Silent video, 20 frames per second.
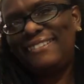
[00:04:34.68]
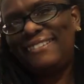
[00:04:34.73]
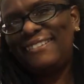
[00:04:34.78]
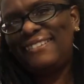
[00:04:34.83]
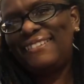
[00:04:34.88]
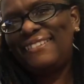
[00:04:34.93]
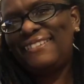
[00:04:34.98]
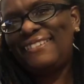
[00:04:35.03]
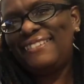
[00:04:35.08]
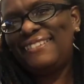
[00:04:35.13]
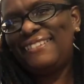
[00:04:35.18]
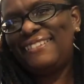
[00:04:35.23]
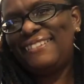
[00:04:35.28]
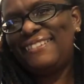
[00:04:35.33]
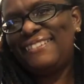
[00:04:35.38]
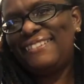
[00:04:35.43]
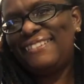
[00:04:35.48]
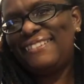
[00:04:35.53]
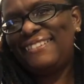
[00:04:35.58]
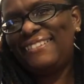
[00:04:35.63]

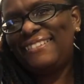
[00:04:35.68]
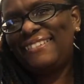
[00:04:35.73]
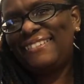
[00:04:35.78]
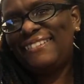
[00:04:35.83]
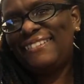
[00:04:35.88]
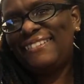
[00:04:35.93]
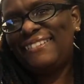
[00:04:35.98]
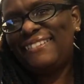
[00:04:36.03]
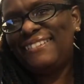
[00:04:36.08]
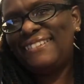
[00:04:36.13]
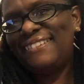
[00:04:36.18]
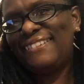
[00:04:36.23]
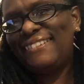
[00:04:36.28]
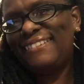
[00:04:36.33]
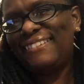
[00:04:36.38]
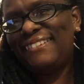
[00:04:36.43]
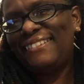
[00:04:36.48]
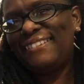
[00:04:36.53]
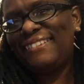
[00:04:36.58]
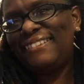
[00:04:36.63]

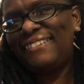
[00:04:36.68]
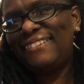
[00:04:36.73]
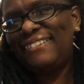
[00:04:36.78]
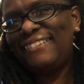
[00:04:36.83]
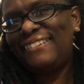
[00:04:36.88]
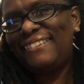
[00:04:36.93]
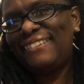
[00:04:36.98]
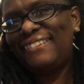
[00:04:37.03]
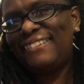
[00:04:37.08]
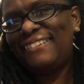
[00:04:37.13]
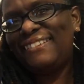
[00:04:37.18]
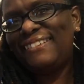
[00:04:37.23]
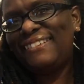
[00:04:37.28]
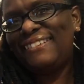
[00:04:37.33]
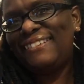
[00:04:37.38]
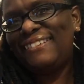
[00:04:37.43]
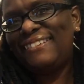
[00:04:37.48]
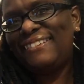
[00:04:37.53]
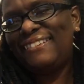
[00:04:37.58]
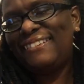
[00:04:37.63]

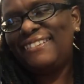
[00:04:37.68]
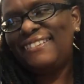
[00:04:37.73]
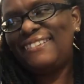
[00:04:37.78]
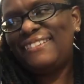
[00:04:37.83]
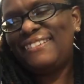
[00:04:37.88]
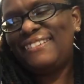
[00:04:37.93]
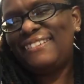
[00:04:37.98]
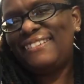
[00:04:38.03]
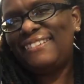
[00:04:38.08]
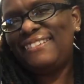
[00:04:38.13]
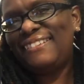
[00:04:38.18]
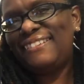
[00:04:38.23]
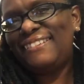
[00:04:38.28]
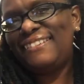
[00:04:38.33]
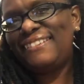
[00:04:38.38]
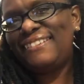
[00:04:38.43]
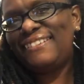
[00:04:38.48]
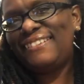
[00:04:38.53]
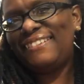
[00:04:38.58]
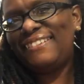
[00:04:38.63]

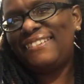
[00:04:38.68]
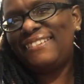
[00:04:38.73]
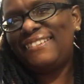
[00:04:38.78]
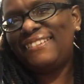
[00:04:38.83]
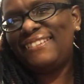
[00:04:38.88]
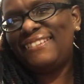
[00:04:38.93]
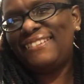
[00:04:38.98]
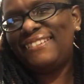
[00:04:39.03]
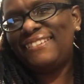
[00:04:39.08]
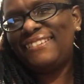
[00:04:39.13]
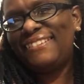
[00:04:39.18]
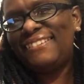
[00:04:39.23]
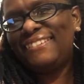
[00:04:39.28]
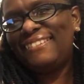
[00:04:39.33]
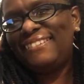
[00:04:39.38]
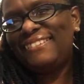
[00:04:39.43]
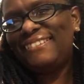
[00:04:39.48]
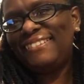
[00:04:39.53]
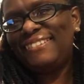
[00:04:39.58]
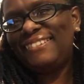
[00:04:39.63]
(not speaking)